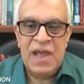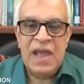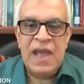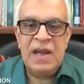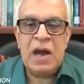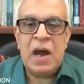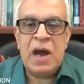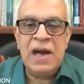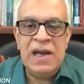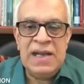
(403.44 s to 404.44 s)
And
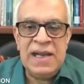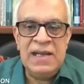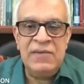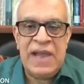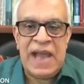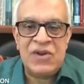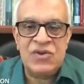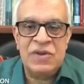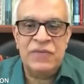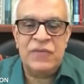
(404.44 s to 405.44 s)
hardly
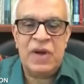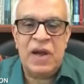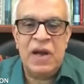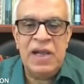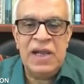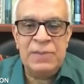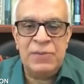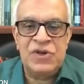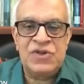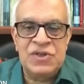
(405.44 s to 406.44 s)
any
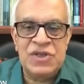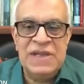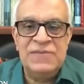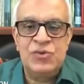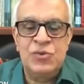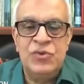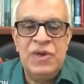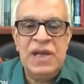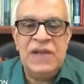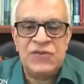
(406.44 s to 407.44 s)
person seems to
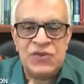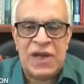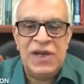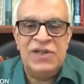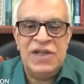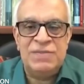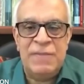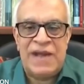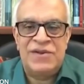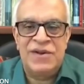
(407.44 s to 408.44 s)
really have studied this
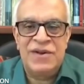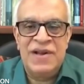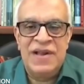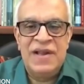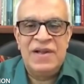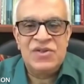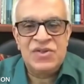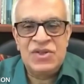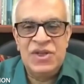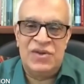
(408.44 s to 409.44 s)
matter
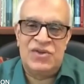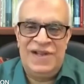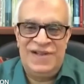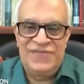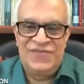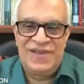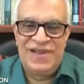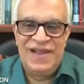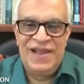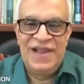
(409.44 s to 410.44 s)
seriously.
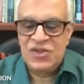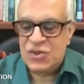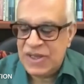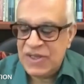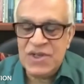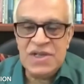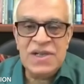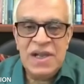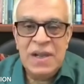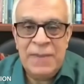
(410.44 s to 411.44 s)
So this
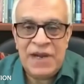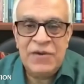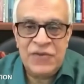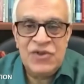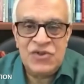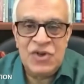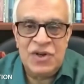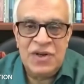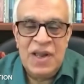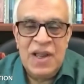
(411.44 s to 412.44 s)
is a matter of
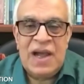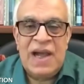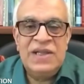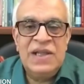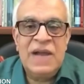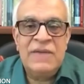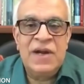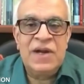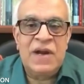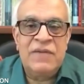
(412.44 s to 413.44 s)
concern. I think I've
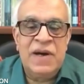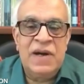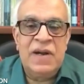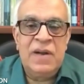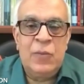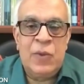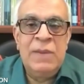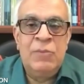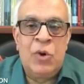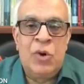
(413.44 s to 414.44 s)
uncovered
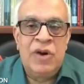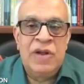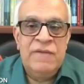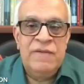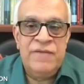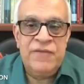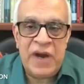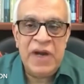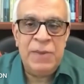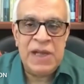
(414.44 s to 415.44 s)
one more
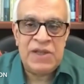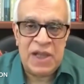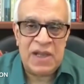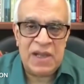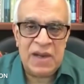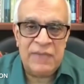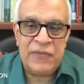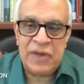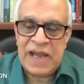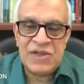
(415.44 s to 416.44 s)
very big thing. And
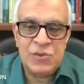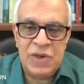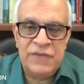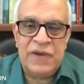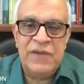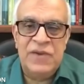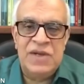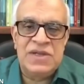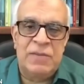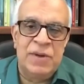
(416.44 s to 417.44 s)
for the last 25
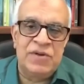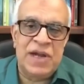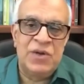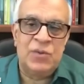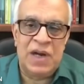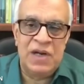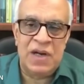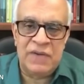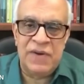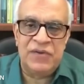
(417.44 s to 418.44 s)
years, I've been trying to
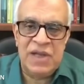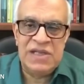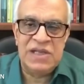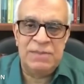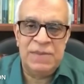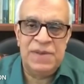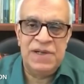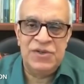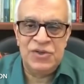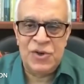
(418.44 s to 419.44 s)
uncover things that people
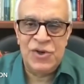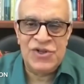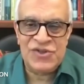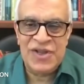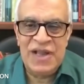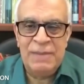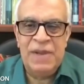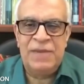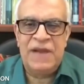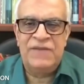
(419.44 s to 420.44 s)
need to notice.
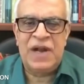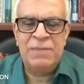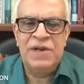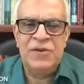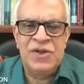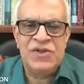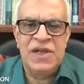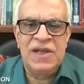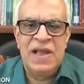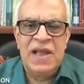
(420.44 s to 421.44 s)
People have not been noticing.